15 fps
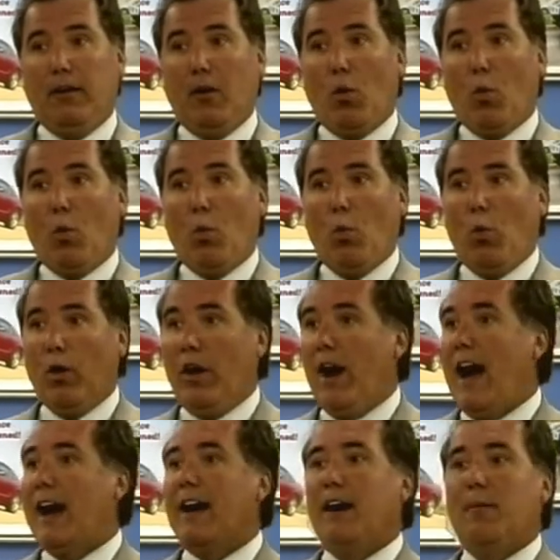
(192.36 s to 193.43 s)
we're
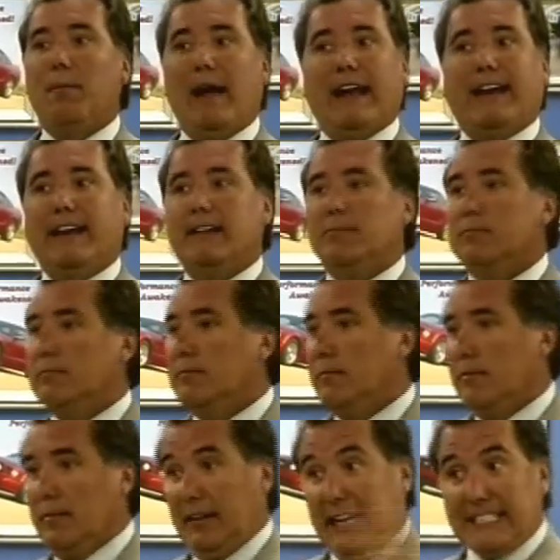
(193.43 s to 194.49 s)
not going to make it
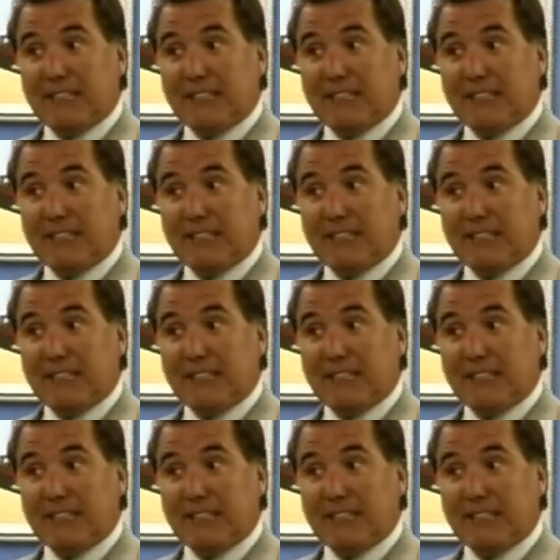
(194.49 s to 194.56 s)
less